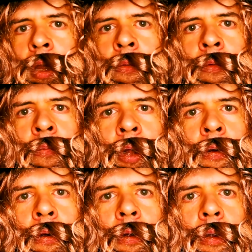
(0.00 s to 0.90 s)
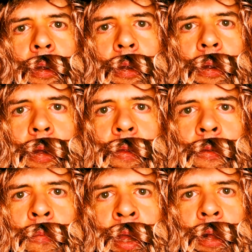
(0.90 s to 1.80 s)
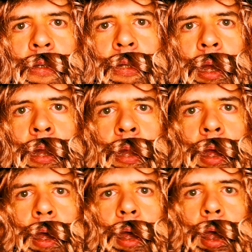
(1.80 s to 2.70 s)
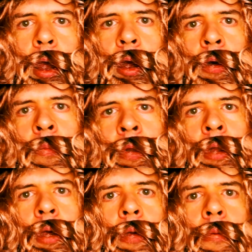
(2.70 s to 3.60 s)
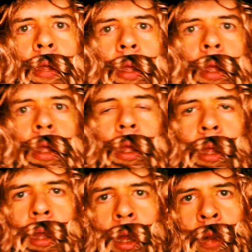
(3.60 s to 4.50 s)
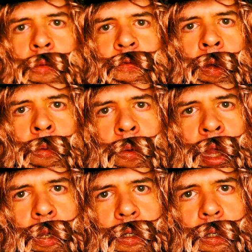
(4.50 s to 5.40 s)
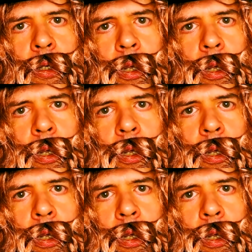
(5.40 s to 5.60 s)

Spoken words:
came through my door, right through the mail slot, and I opened it up, and it was from the witch.